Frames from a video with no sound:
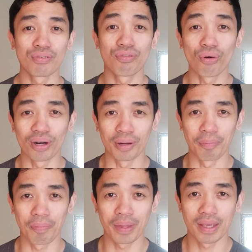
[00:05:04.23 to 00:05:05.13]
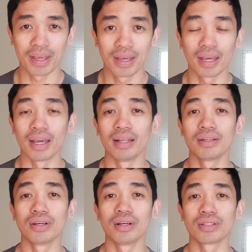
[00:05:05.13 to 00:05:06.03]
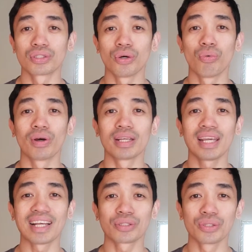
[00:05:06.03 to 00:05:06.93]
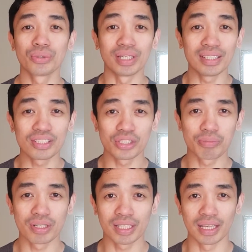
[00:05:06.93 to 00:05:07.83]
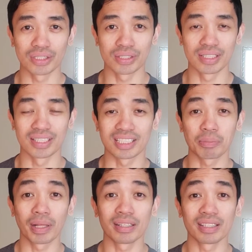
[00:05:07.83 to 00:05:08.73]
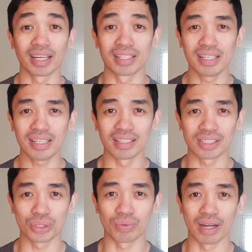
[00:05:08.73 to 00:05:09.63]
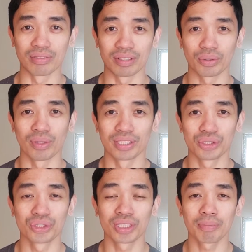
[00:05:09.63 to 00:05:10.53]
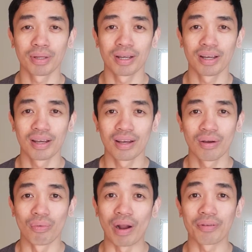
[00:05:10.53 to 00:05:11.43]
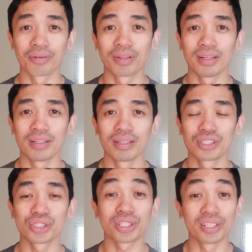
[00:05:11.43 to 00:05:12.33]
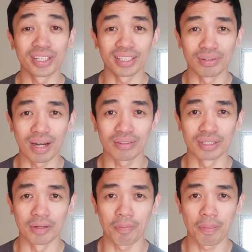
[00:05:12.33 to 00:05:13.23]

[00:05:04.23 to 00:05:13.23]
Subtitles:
for him. And so what he has to do in his communication is explain the ideas surrounding the relationship rather than skirting around it.